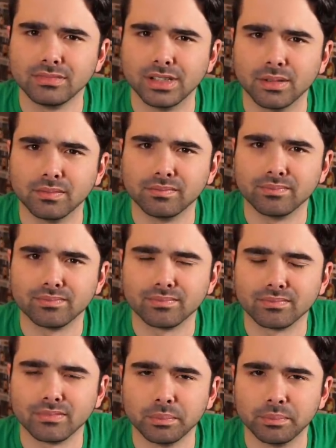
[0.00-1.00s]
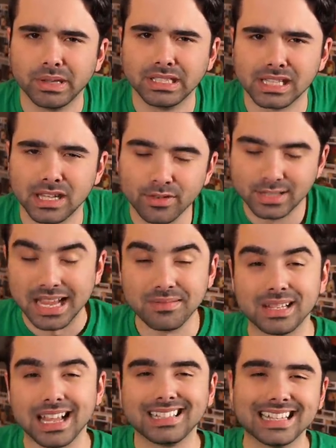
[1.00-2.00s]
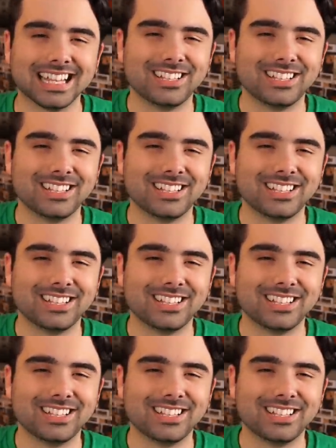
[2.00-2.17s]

no, basically the same size